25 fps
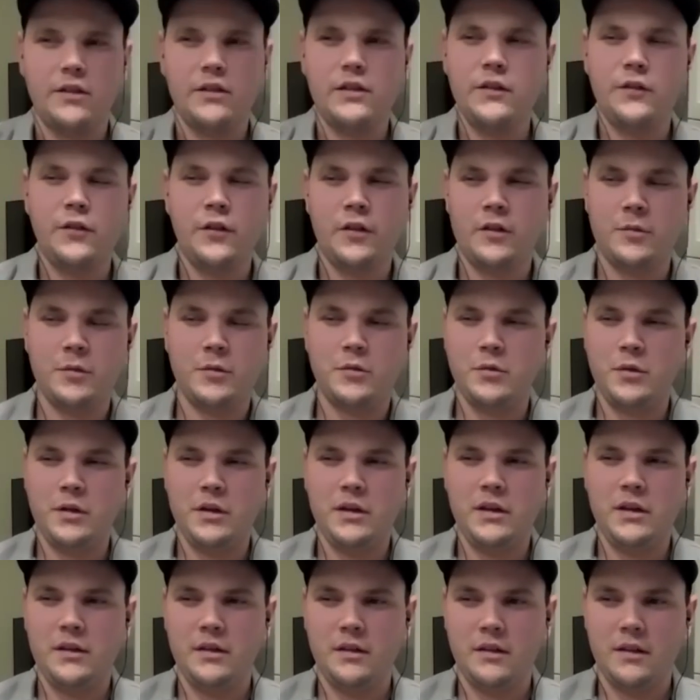so it's the difference
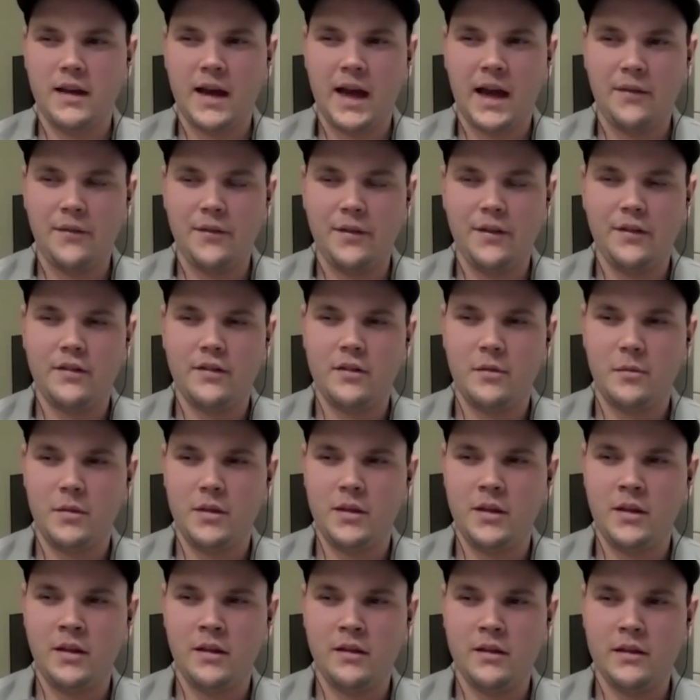between having
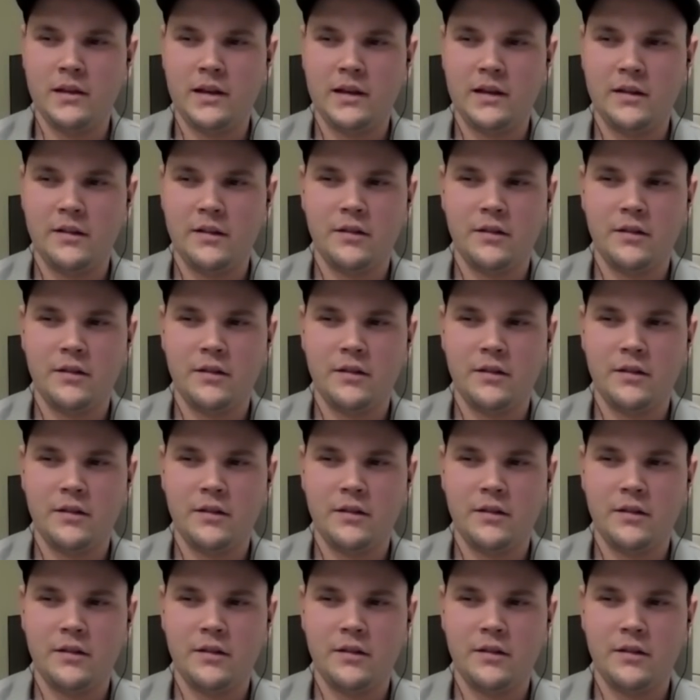something